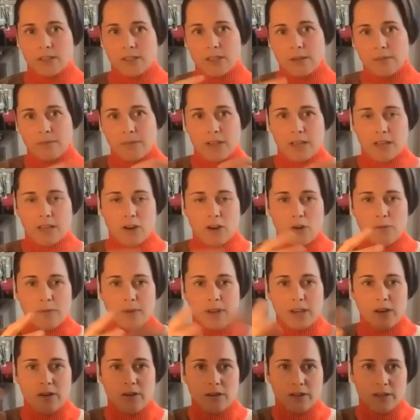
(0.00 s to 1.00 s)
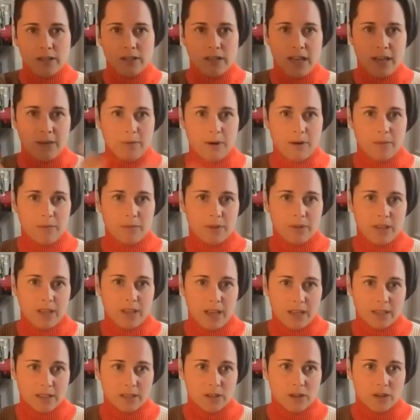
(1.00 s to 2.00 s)
something commingled and came up with the
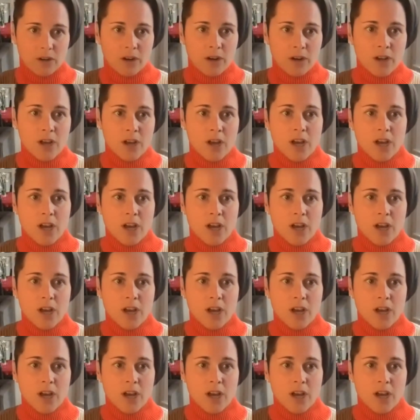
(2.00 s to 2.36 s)
answer.